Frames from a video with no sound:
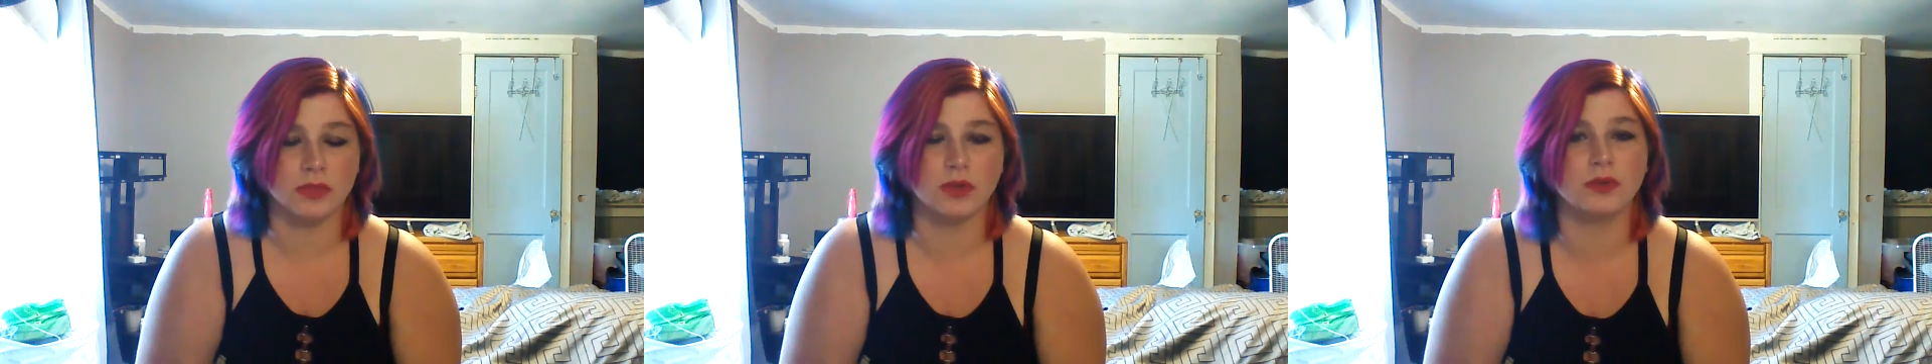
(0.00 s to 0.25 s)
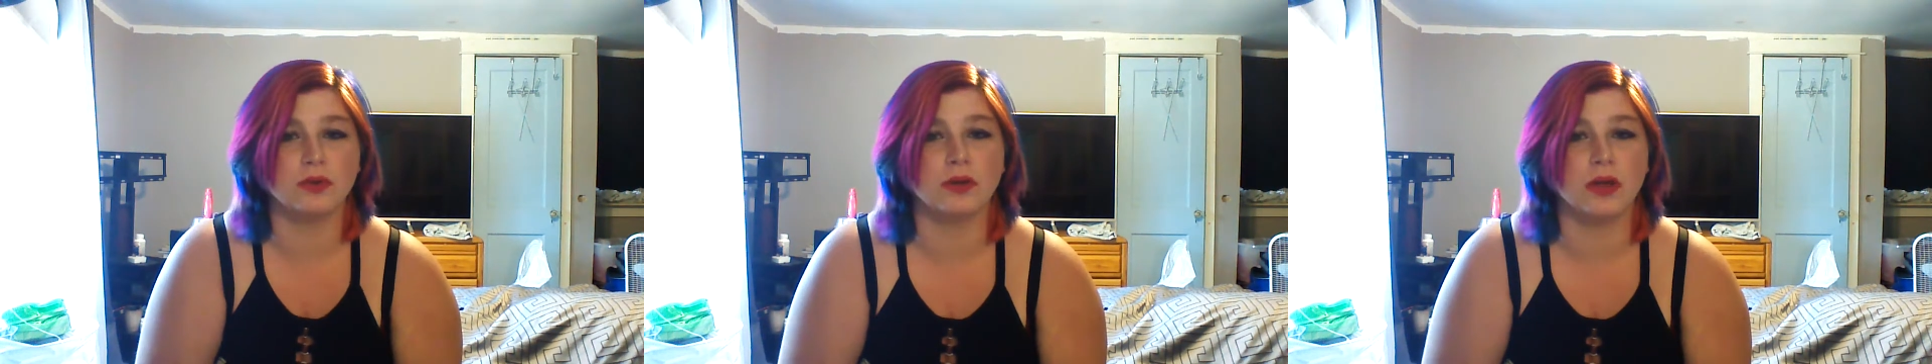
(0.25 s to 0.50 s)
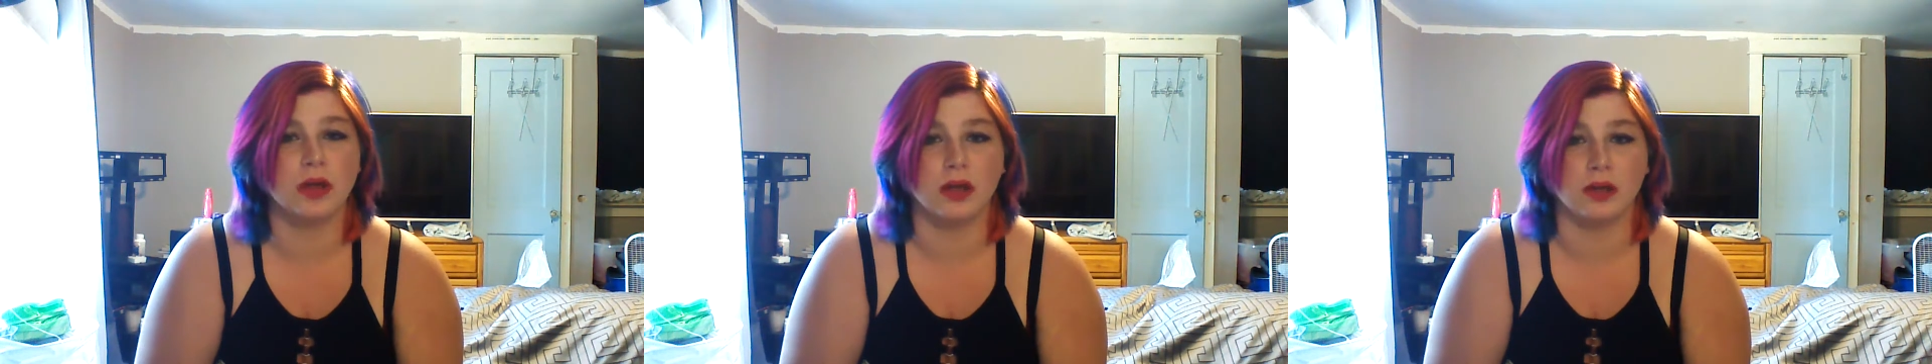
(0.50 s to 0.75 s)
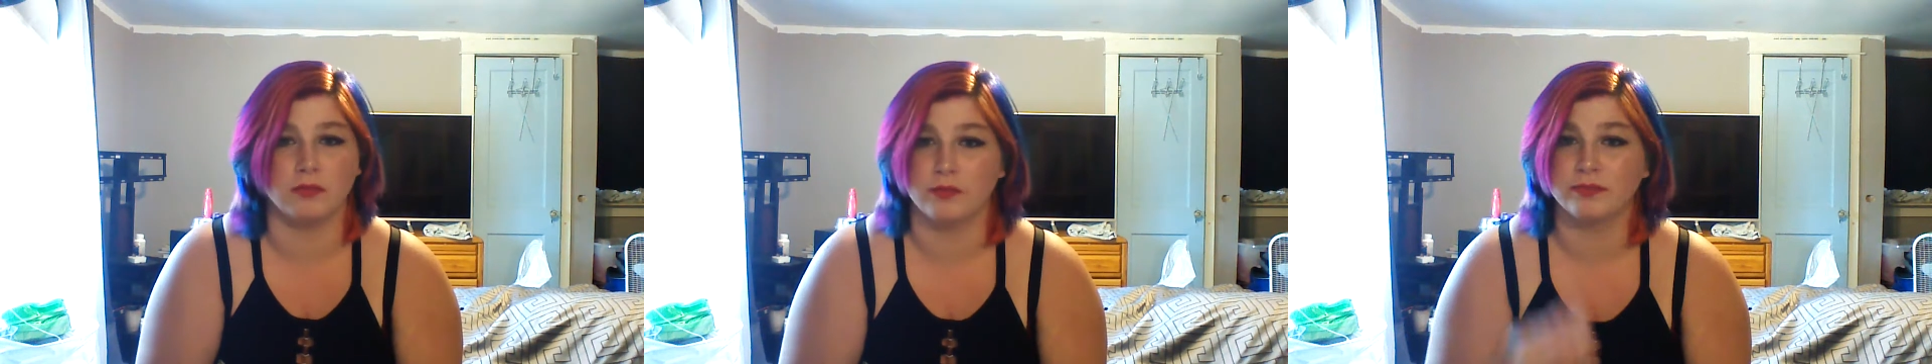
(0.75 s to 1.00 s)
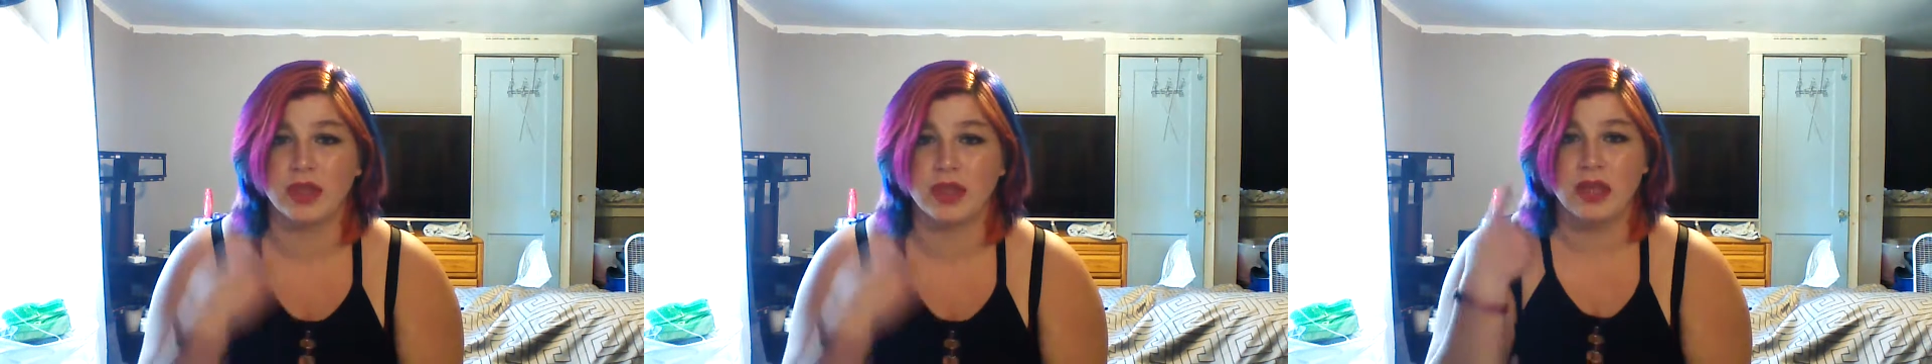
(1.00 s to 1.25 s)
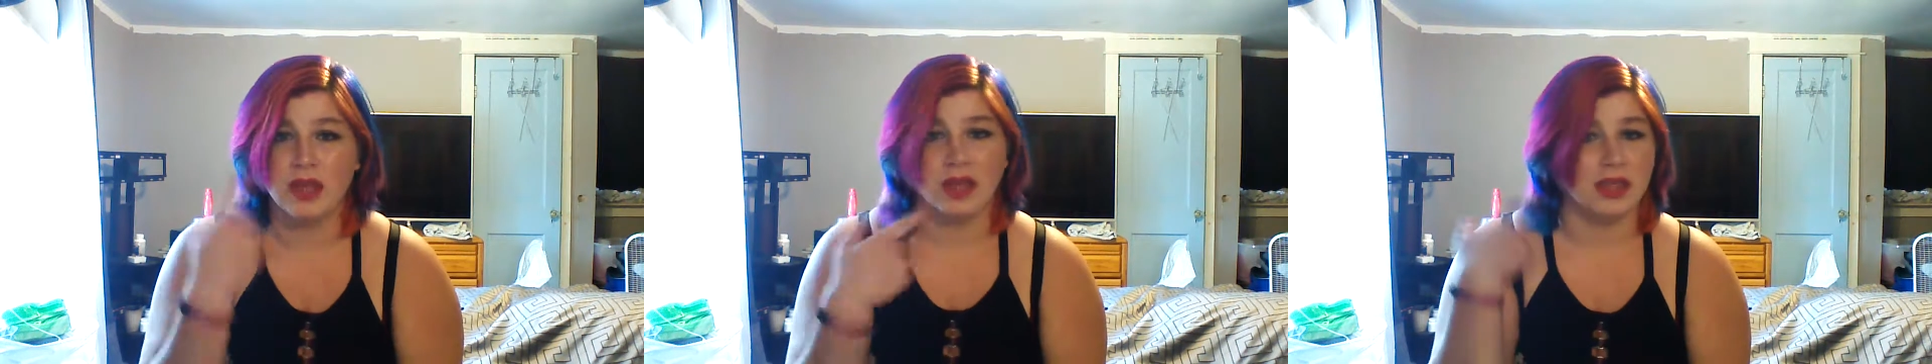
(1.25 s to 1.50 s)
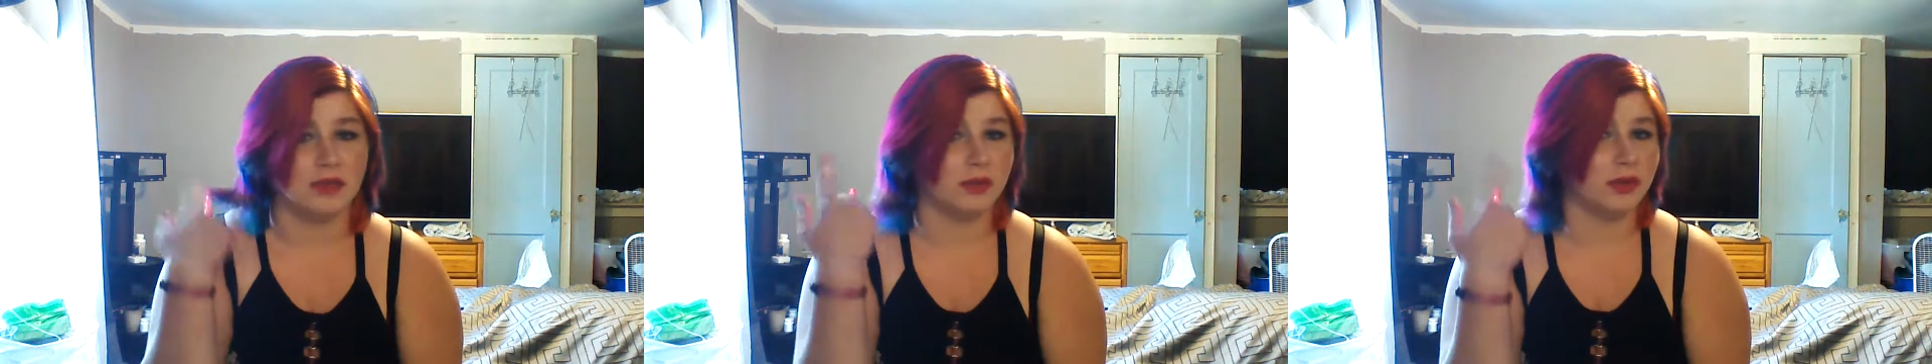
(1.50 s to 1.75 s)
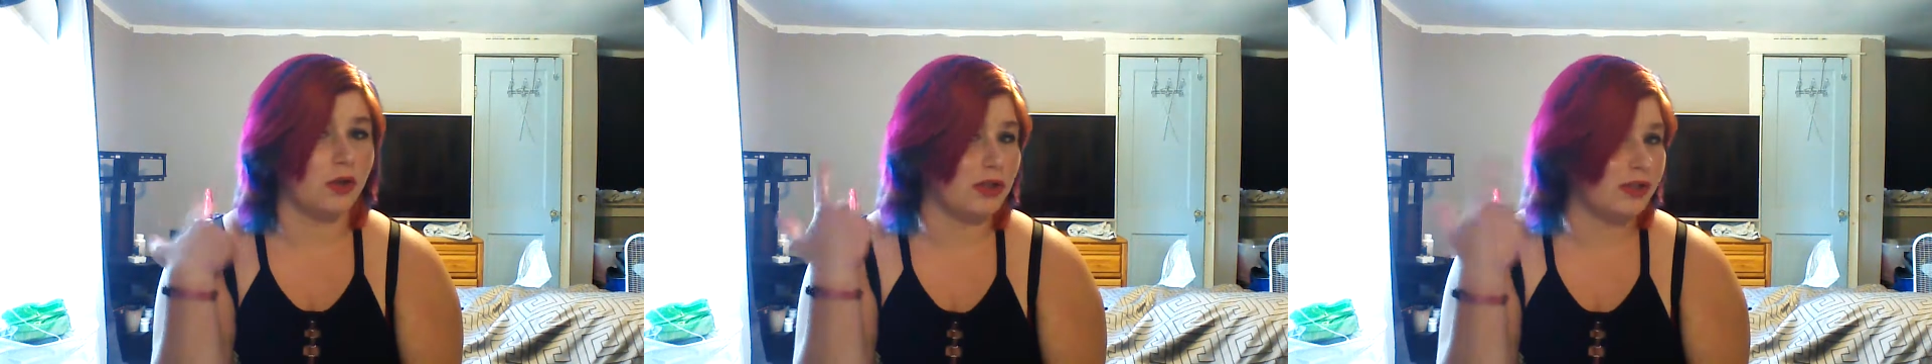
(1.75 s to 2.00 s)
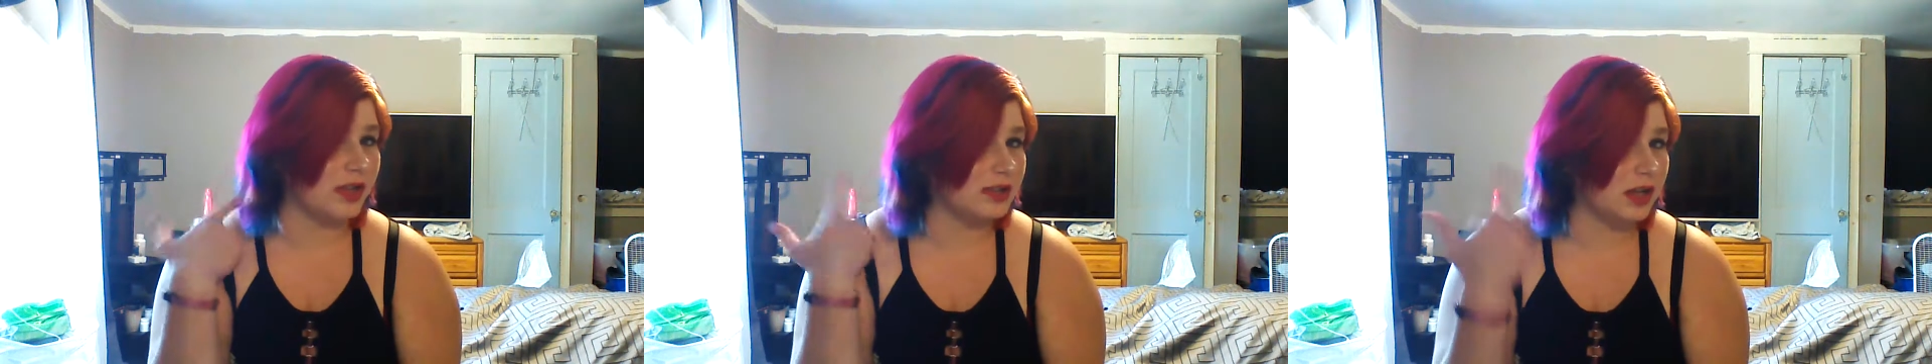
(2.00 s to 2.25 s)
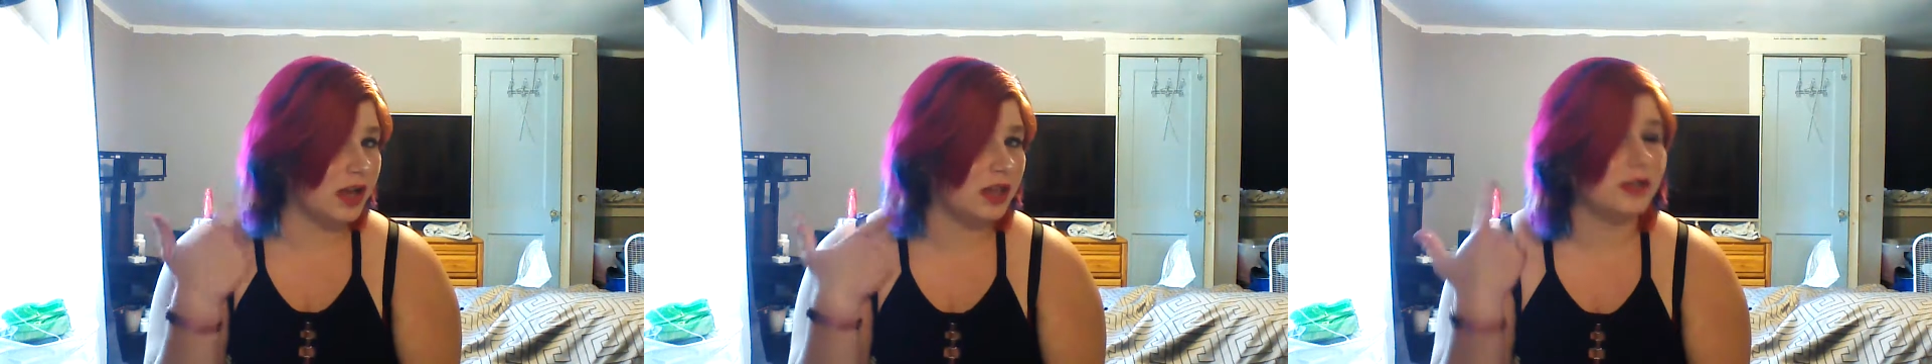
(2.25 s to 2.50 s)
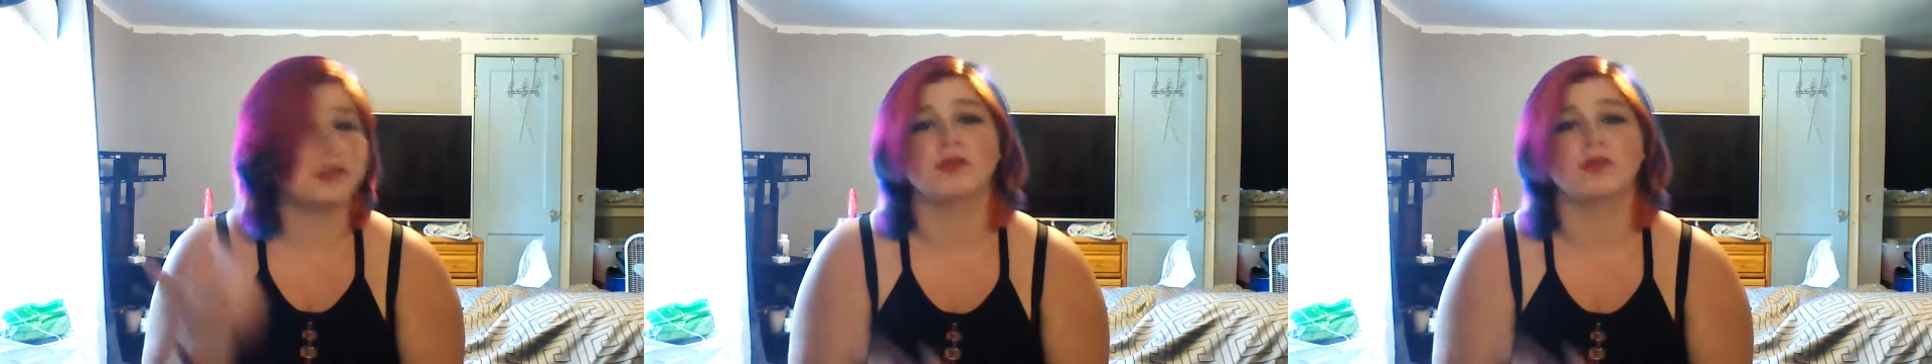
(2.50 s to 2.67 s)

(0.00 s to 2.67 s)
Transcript: With all of these colors,